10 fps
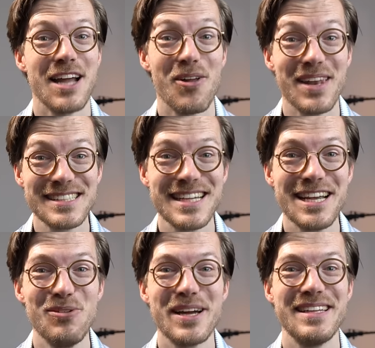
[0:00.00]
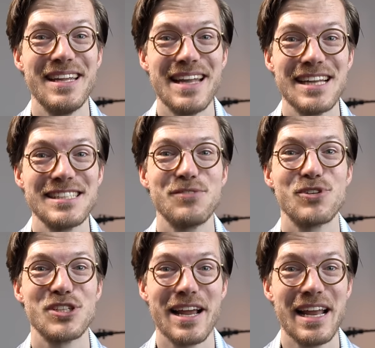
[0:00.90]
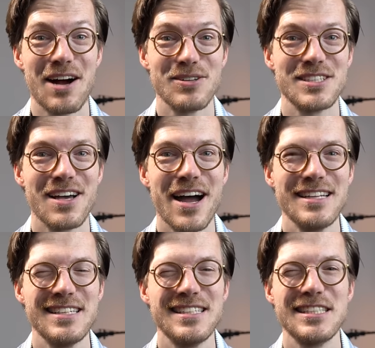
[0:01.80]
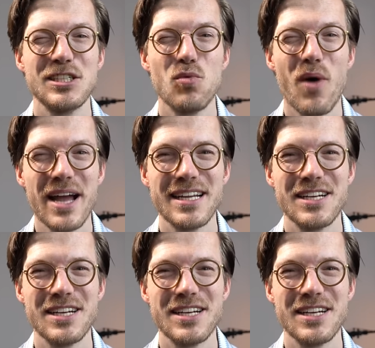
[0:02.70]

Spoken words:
Now, let's take a look at the analysis for cycling outside, since this is quite